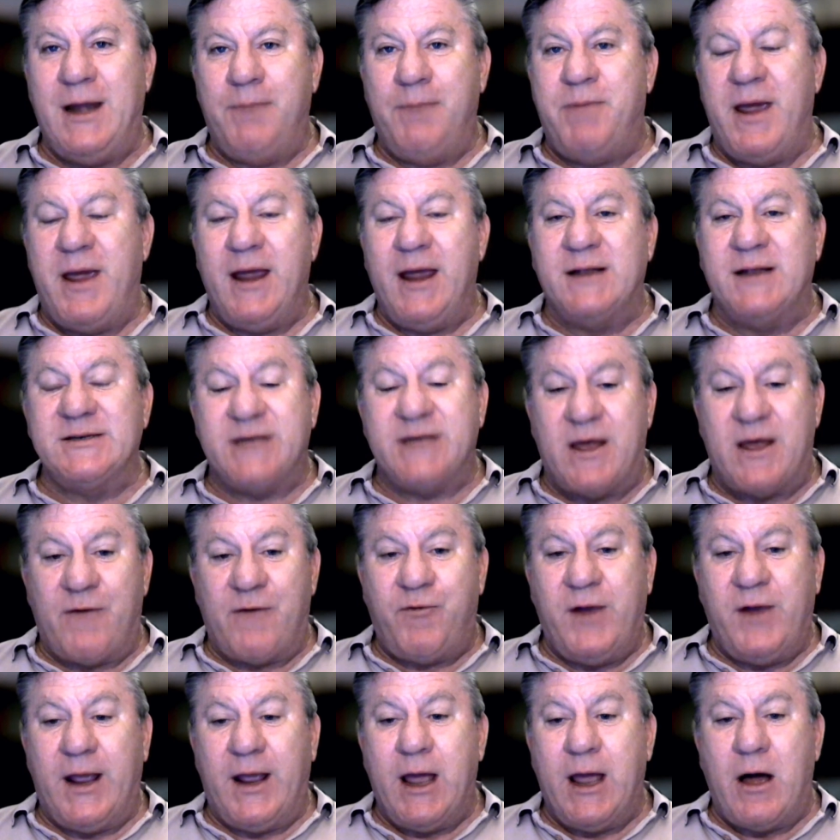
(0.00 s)
pear in South
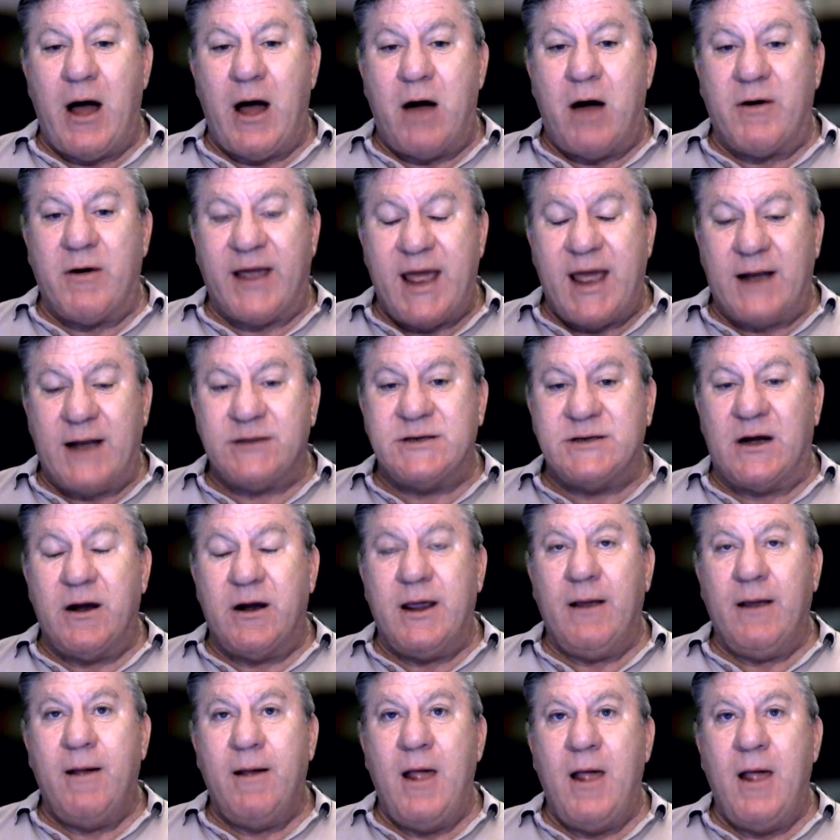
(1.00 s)
Africa, our cacti,